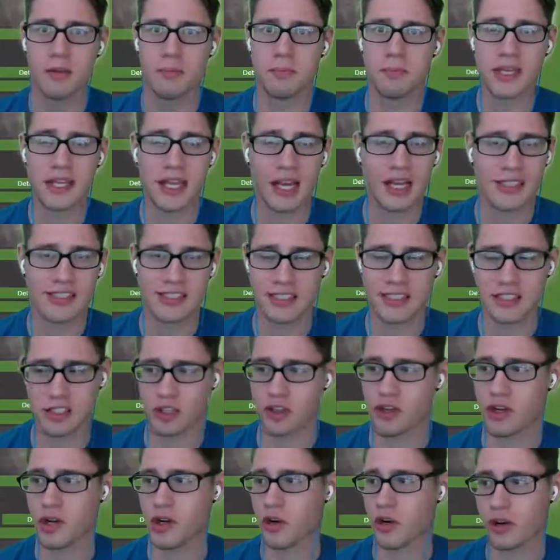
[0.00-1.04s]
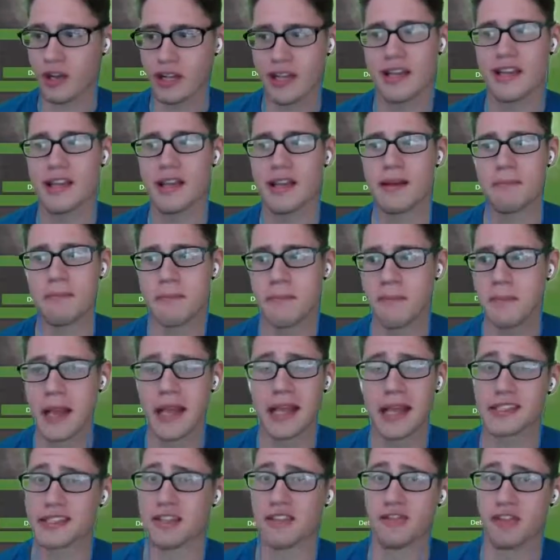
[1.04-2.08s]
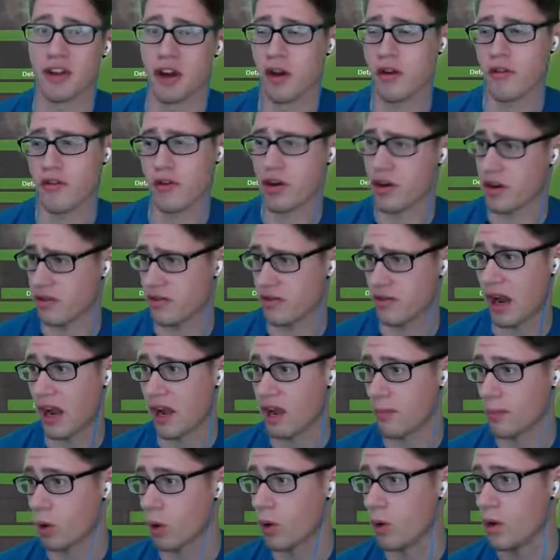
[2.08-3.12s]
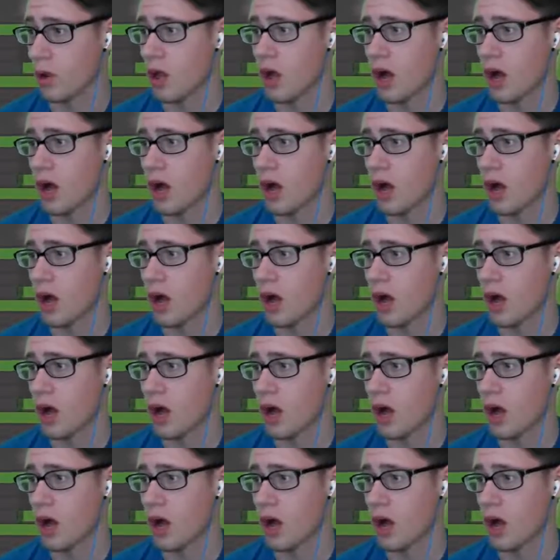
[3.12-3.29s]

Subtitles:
because it's a critical hit, it makes it very, very viable.